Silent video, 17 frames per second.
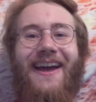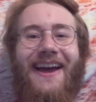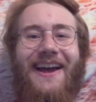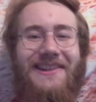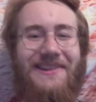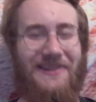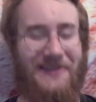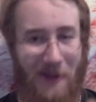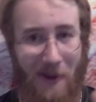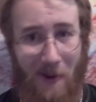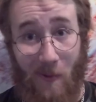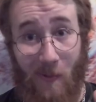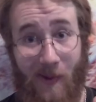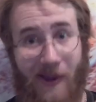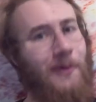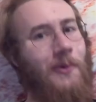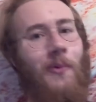
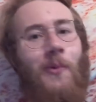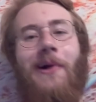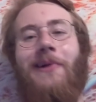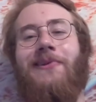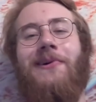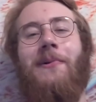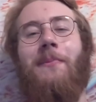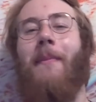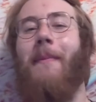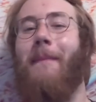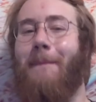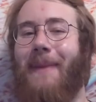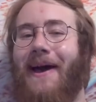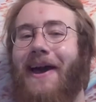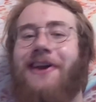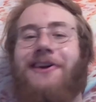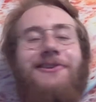Hello and welcome
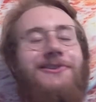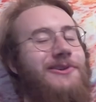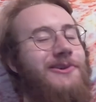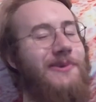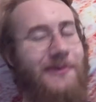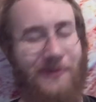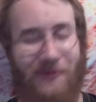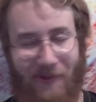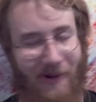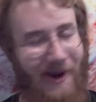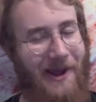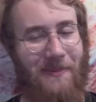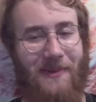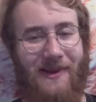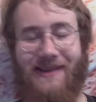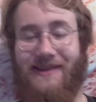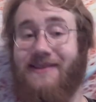back to
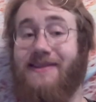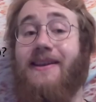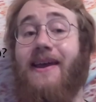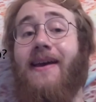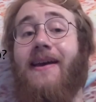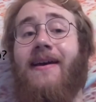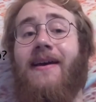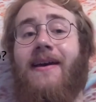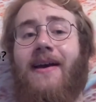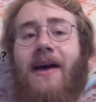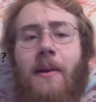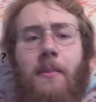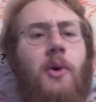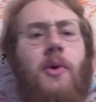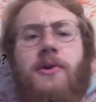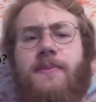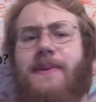GrantMe. Today I'm
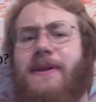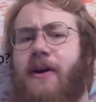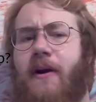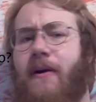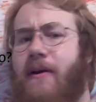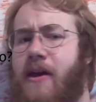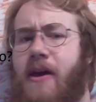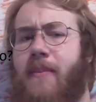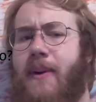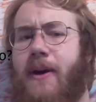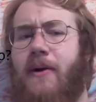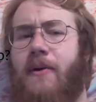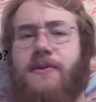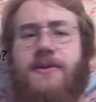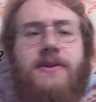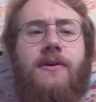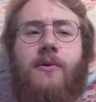going to be talking
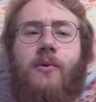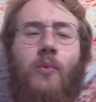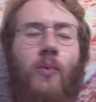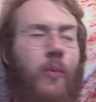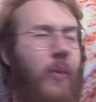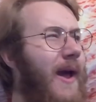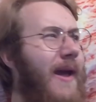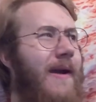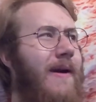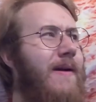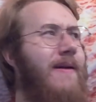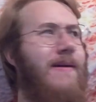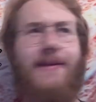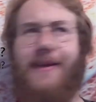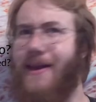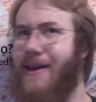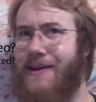about
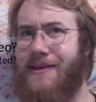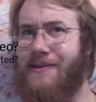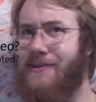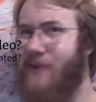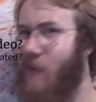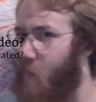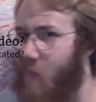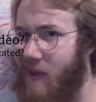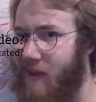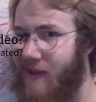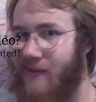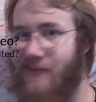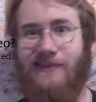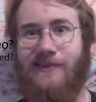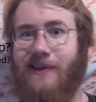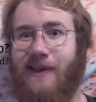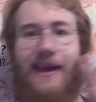where is
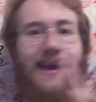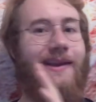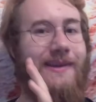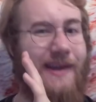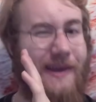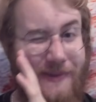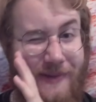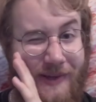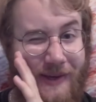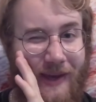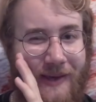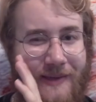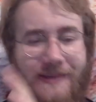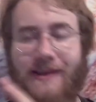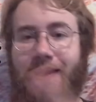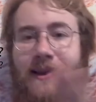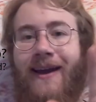Queens? Hint, it's in
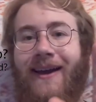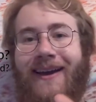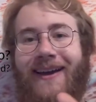Kingston.